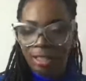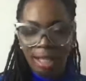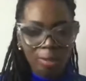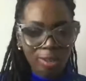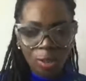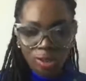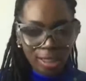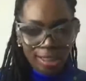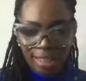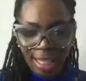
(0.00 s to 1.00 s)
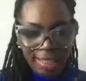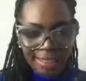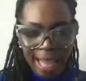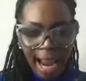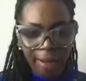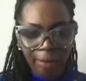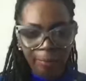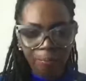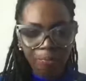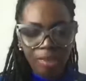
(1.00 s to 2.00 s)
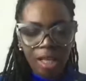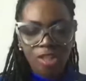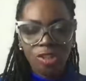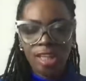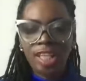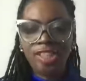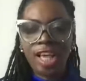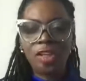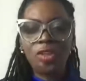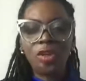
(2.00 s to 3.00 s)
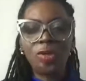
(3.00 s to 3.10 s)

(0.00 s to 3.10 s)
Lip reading: there was no such thing as an iron? So they say,